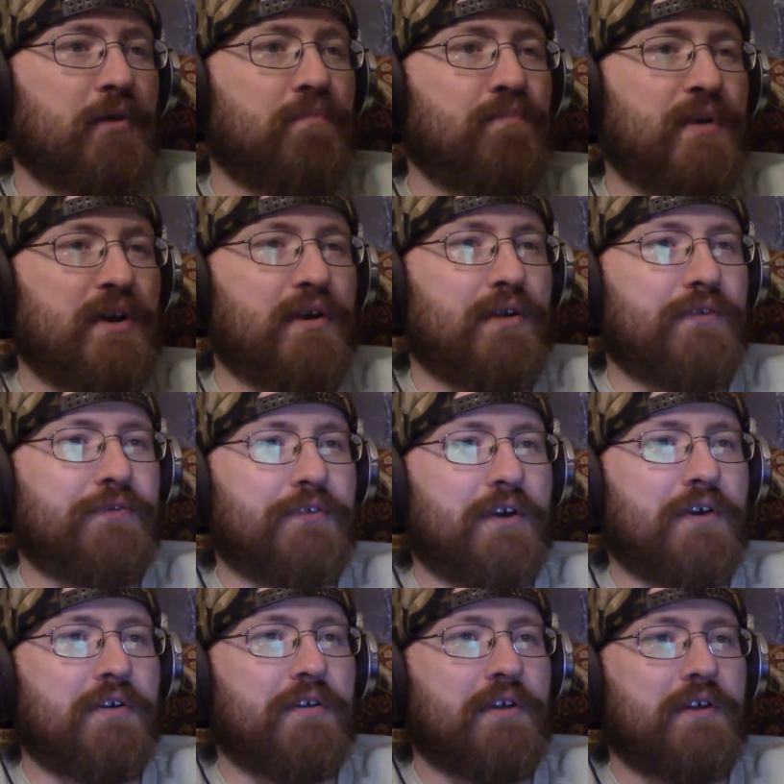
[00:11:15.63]
Bill
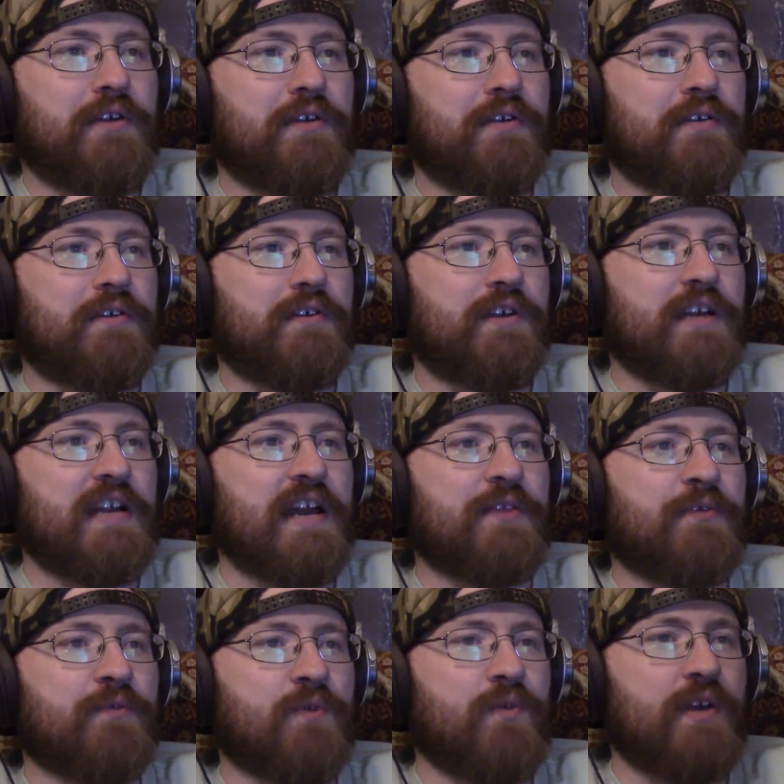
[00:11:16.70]
Foley, he
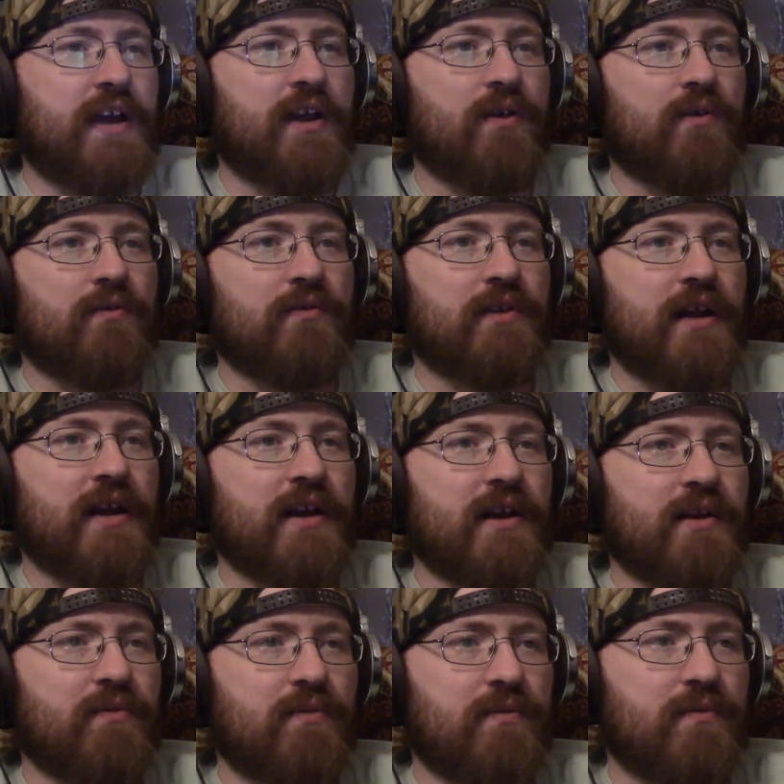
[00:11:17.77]
got thrown out.
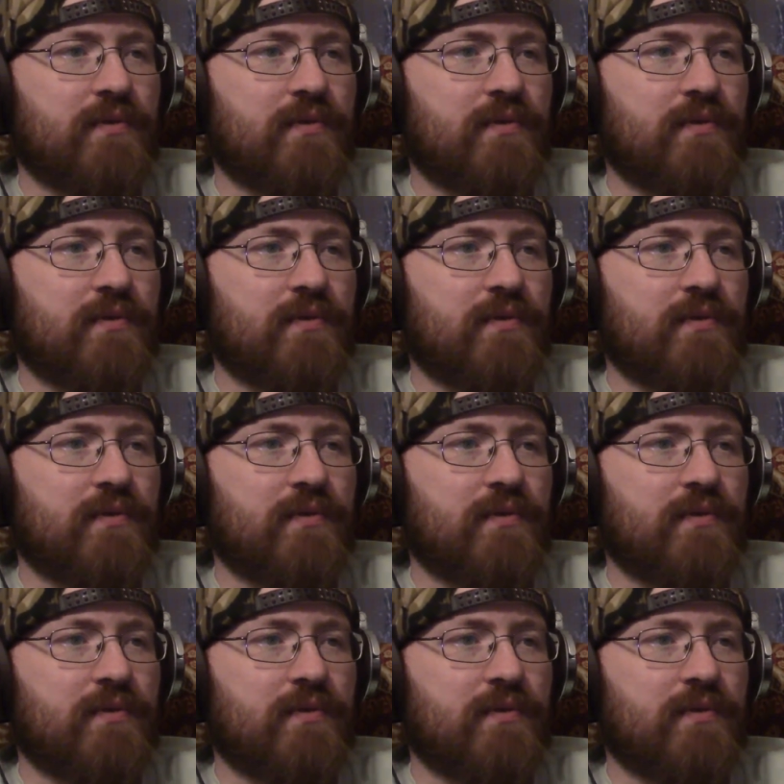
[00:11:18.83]
God.